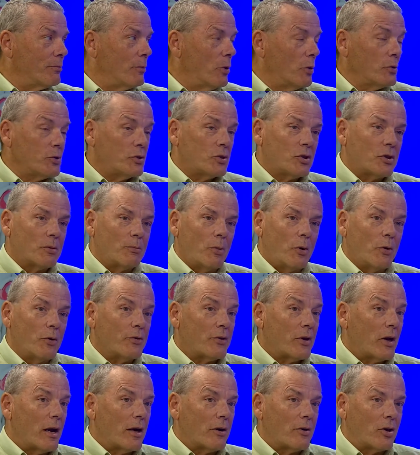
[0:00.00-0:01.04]
Most
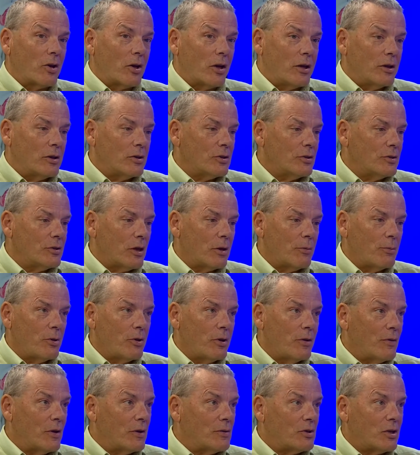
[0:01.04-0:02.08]
congregations, I
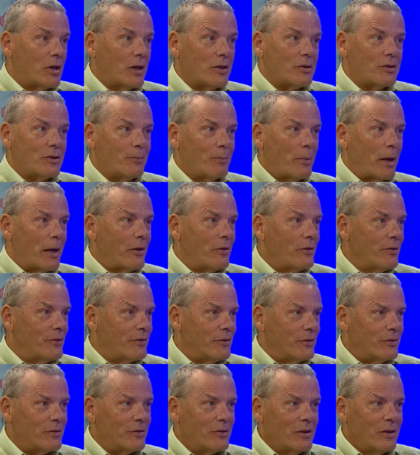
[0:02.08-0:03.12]
believe, have checks and
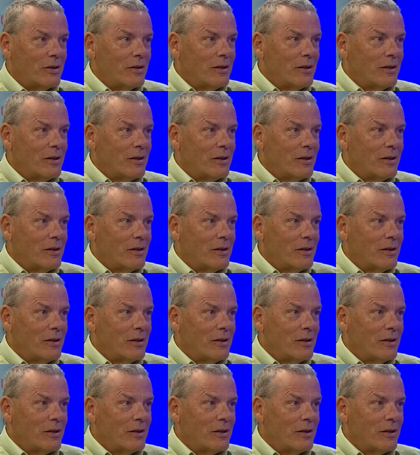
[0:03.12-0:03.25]
balances.